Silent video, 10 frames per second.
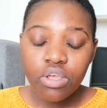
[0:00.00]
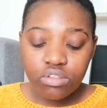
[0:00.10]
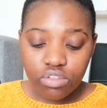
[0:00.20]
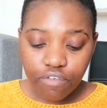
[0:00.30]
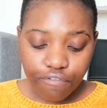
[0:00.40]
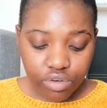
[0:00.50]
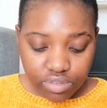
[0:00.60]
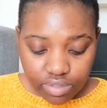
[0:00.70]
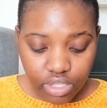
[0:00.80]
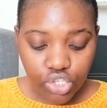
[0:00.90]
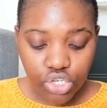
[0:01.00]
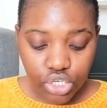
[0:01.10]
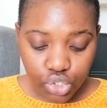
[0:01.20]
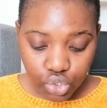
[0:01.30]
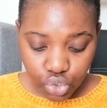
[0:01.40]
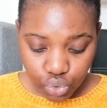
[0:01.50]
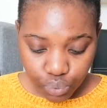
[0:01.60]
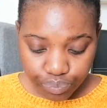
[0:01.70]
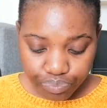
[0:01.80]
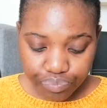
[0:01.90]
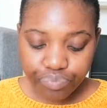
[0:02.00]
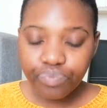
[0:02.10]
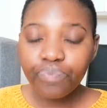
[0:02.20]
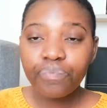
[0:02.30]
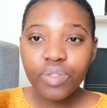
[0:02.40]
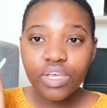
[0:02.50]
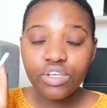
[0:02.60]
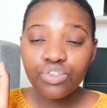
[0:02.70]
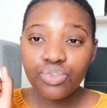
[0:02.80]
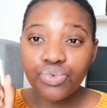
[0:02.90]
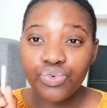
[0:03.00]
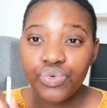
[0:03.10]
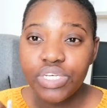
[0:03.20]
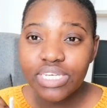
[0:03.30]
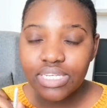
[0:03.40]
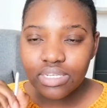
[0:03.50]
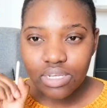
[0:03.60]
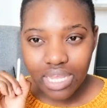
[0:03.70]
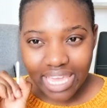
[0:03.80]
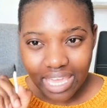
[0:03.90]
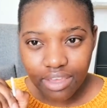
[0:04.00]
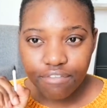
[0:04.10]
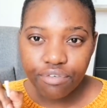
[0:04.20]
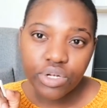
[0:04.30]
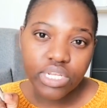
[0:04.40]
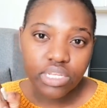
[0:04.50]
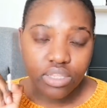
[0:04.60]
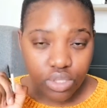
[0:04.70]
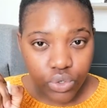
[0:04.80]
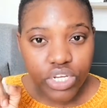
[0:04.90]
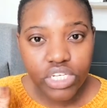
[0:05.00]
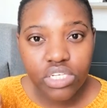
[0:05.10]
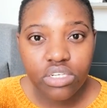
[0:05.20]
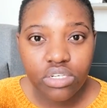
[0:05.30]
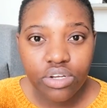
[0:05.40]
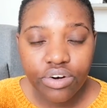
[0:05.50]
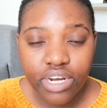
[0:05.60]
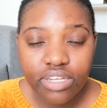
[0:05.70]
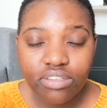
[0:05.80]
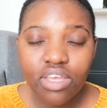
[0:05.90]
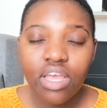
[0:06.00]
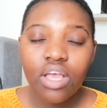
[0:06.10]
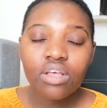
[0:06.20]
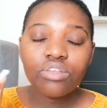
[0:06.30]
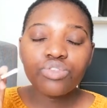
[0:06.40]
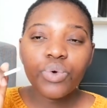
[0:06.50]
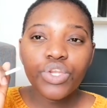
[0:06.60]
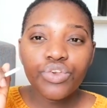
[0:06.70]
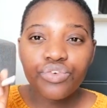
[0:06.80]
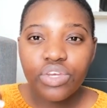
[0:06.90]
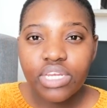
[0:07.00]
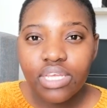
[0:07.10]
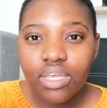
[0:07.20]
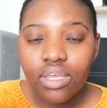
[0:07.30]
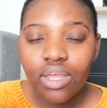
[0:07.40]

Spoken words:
So the first thing that you need to do is to read carefully the question, right? So when you're reading,